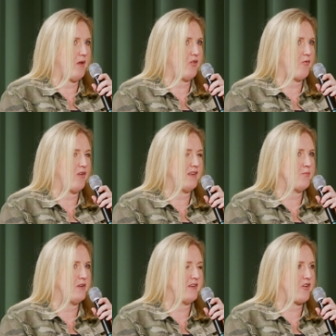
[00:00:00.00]
The
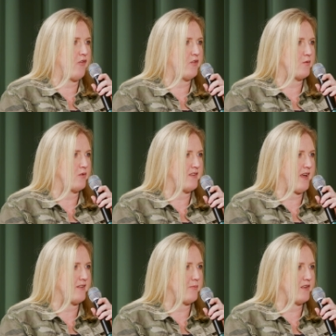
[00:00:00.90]
reason we did covers was to
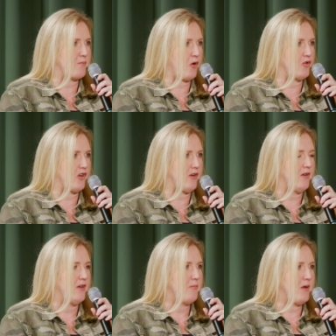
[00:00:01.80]
get some exposure.
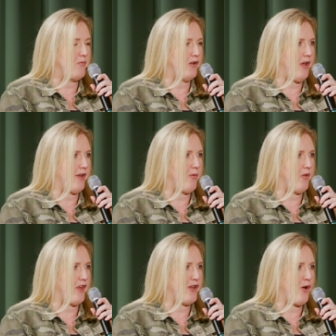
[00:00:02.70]
People like
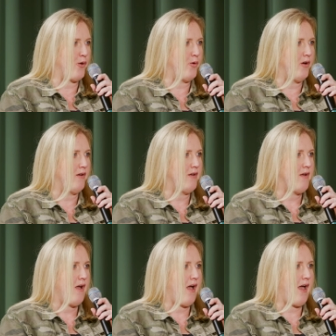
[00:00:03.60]
what they know,
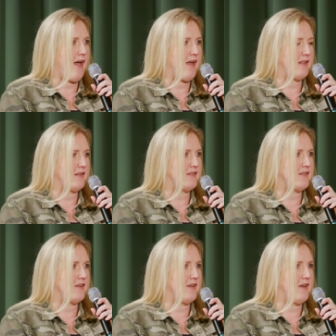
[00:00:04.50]
and